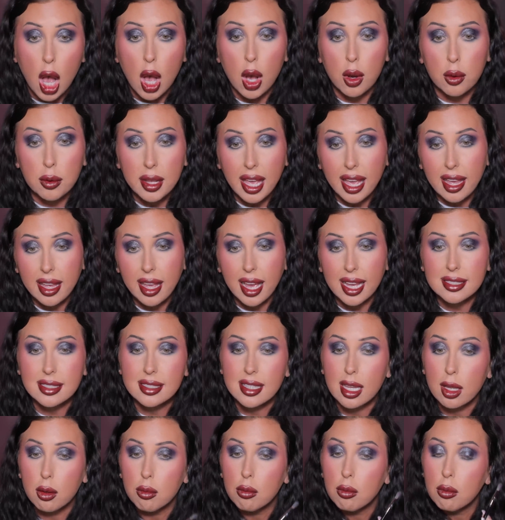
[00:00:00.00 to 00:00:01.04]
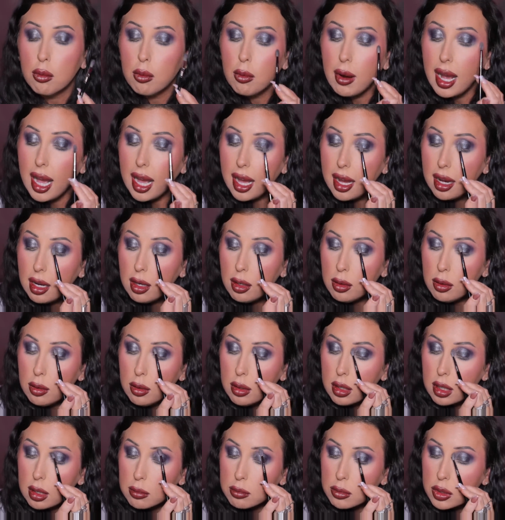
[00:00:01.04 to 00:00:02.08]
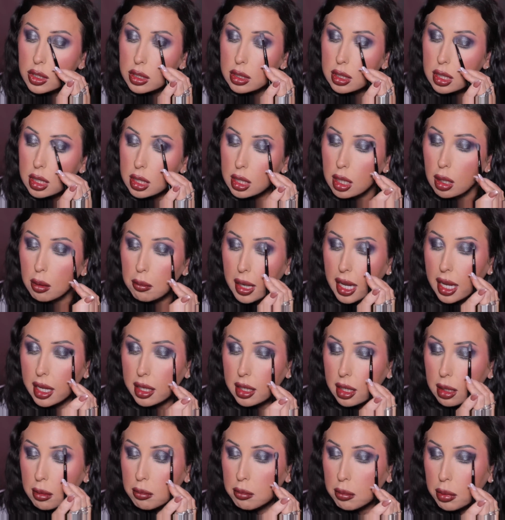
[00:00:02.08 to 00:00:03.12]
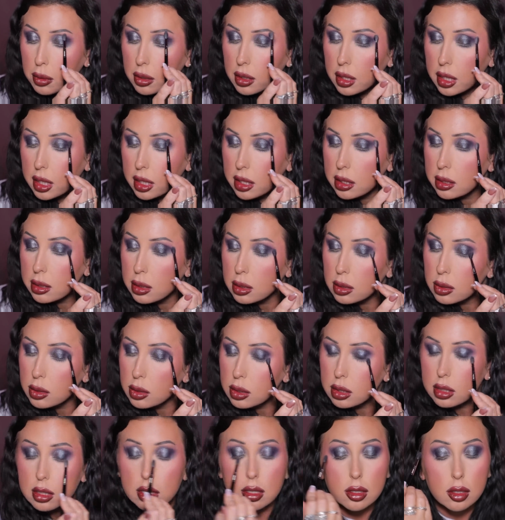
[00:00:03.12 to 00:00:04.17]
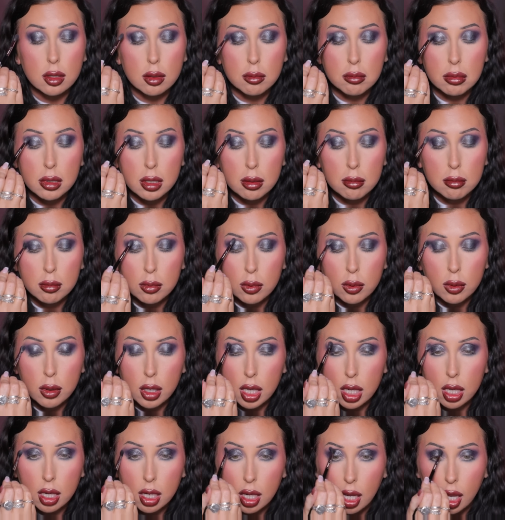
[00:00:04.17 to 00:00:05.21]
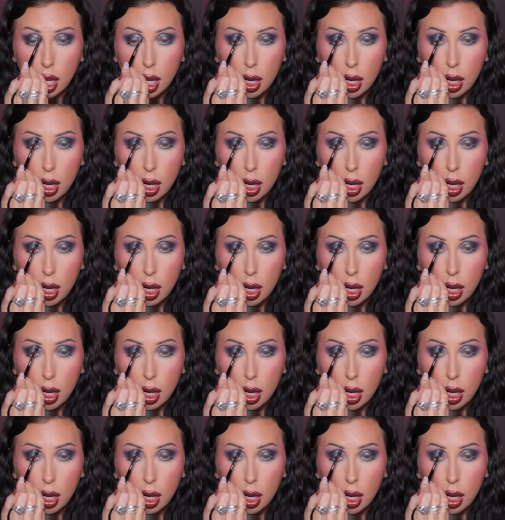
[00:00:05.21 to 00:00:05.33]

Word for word: Okay, I said wow. I'm just gonna go back and blend just a little bit more.